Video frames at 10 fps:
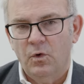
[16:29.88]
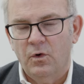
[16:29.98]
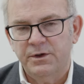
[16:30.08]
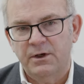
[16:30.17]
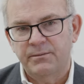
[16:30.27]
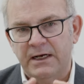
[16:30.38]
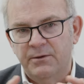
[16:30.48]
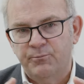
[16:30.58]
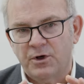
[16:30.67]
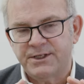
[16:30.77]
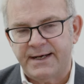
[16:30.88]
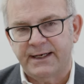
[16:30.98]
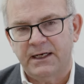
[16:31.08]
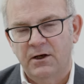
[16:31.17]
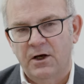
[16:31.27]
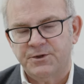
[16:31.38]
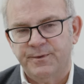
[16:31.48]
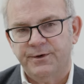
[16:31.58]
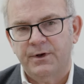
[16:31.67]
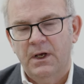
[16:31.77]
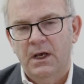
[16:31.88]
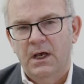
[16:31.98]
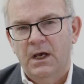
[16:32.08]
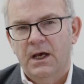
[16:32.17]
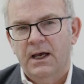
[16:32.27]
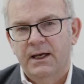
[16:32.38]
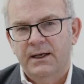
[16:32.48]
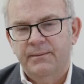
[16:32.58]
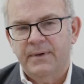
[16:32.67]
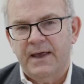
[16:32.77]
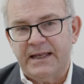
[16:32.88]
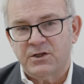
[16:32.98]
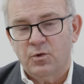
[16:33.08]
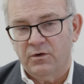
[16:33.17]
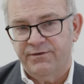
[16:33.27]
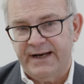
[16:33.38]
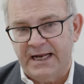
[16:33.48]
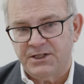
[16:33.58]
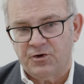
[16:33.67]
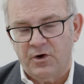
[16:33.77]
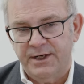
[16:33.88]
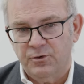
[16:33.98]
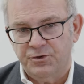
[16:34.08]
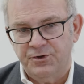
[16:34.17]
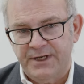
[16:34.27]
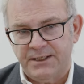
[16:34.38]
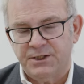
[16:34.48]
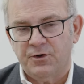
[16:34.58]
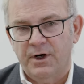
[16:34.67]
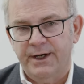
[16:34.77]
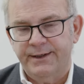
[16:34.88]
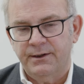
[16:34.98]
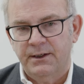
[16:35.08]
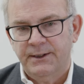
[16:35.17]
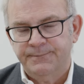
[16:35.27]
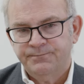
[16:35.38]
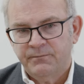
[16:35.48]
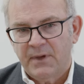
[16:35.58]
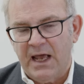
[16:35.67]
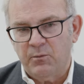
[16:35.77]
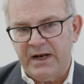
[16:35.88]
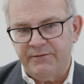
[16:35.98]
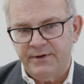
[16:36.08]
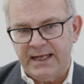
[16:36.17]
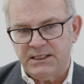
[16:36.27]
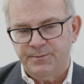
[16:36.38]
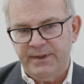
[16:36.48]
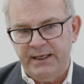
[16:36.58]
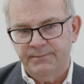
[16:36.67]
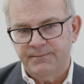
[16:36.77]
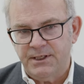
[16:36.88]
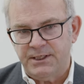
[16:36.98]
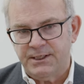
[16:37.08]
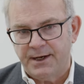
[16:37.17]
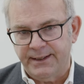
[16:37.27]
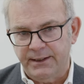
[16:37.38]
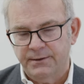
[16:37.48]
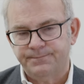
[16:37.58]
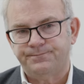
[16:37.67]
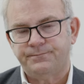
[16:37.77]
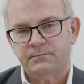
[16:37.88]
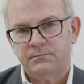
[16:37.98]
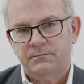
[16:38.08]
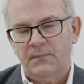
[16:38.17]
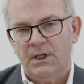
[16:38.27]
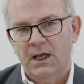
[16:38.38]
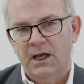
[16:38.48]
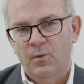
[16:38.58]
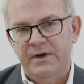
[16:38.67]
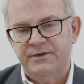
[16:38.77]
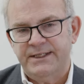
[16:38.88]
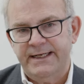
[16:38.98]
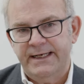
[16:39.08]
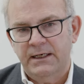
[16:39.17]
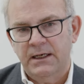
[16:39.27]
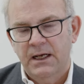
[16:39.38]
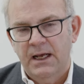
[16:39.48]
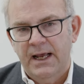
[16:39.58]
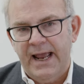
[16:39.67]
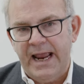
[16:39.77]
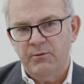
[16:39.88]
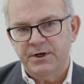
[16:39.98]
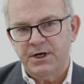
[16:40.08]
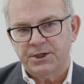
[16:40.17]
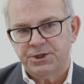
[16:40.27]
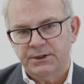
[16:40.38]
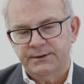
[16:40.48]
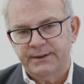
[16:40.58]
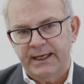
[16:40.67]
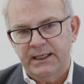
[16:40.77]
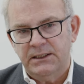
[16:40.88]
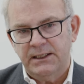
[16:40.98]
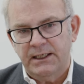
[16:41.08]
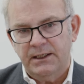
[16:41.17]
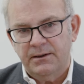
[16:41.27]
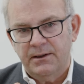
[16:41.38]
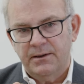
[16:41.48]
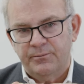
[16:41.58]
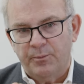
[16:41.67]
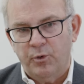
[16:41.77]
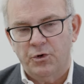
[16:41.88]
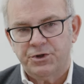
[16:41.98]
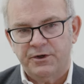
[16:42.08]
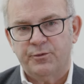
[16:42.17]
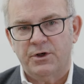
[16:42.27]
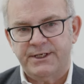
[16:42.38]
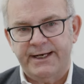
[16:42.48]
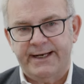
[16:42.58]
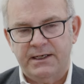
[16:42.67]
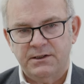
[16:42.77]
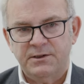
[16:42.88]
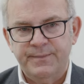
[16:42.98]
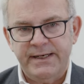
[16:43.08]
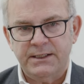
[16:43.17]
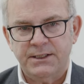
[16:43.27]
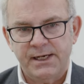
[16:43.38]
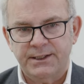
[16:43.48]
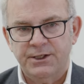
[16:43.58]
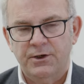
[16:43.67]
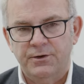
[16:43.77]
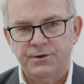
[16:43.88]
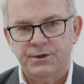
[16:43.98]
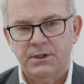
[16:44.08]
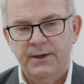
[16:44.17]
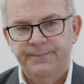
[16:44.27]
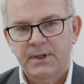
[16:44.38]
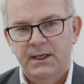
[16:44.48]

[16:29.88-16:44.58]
or you know, in prostatic enlargement, and that's called finasteride or dutasteride. And whenever that's been studied, we've seen a reduction in the proportion of prostate cancers being diagnosed